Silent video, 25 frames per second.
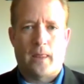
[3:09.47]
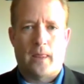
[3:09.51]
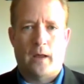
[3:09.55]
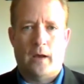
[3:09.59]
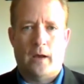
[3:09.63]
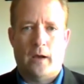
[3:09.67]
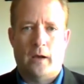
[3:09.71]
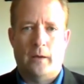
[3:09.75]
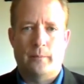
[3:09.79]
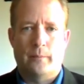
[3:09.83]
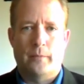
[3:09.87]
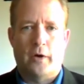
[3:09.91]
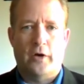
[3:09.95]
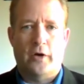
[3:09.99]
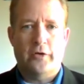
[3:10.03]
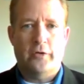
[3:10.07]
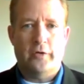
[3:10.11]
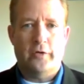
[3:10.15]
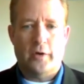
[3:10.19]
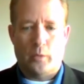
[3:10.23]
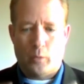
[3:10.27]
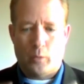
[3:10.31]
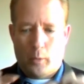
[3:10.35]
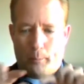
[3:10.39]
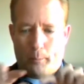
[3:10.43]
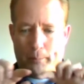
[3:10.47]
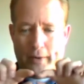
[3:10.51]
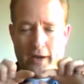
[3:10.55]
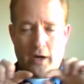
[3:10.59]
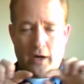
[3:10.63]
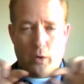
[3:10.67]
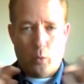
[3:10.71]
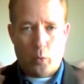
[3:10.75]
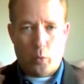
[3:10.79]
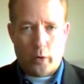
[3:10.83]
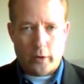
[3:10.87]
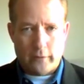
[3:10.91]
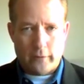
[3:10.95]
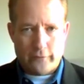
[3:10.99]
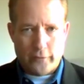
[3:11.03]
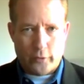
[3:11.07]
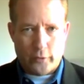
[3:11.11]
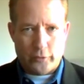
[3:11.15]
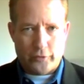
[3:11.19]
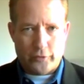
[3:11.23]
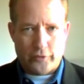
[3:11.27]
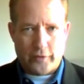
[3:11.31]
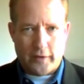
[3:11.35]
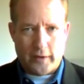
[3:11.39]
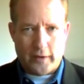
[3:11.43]
A unit will pick one of
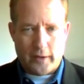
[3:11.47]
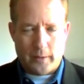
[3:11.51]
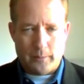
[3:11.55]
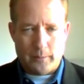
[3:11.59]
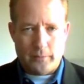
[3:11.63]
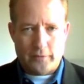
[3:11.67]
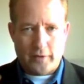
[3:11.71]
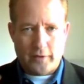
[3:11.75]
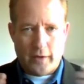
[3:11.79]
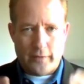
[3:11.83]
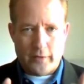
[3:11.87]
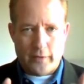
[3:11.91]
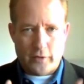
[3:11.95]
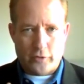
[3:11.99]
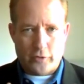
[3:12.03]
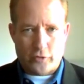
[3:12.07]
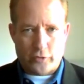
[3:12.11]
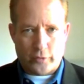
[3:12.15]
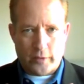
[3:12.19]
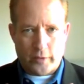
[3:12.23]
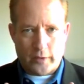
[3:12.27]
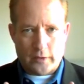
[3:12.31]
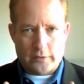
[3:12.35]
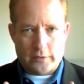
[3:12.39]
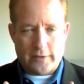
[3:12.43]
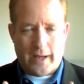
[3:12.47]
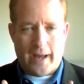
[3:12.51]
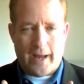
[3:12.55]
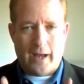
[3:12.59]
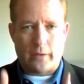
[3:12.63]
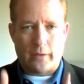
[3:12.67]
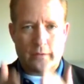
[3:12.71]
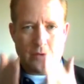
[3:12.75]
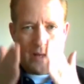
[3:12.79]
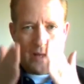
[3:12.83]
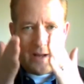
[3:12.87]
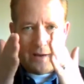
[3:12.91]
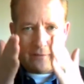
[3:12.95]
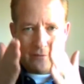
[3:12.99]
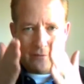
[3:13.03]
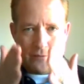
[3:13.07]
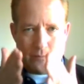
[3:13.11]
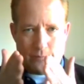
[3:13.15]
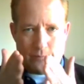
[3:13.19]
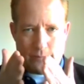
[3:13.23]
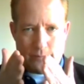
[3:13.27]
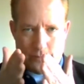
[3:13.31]
those themes and then drill down and have